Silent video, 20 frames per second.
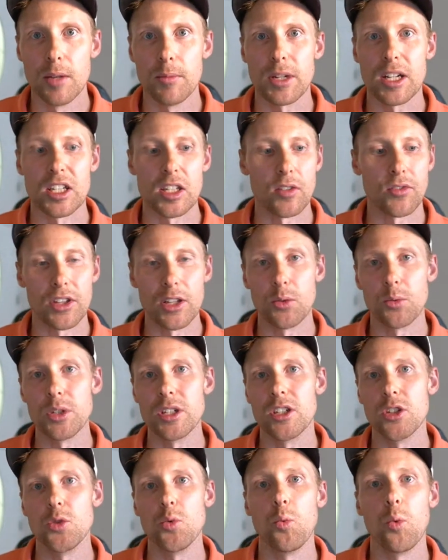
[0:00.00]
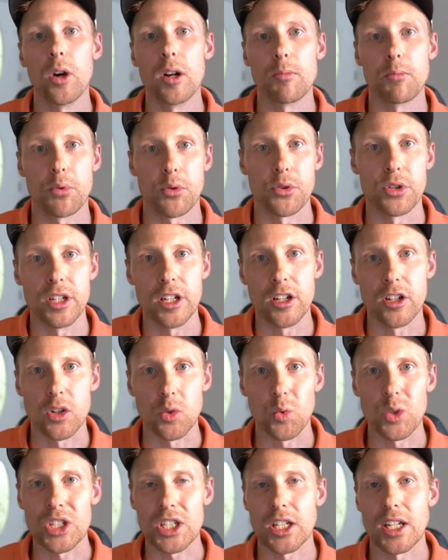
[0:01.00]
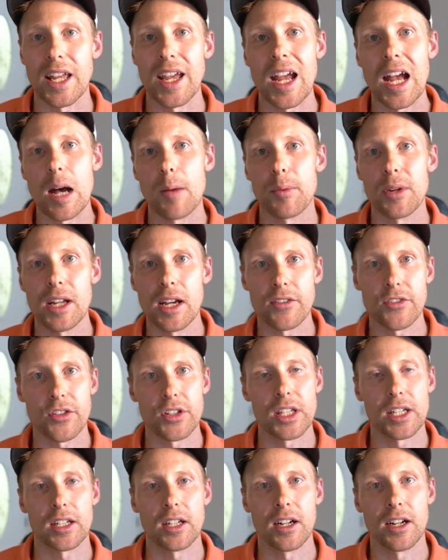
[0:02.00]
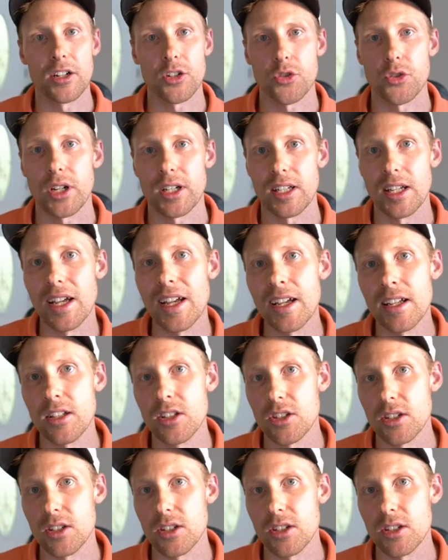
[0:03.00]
because if they only do one per year, what's going to happen after that contract ends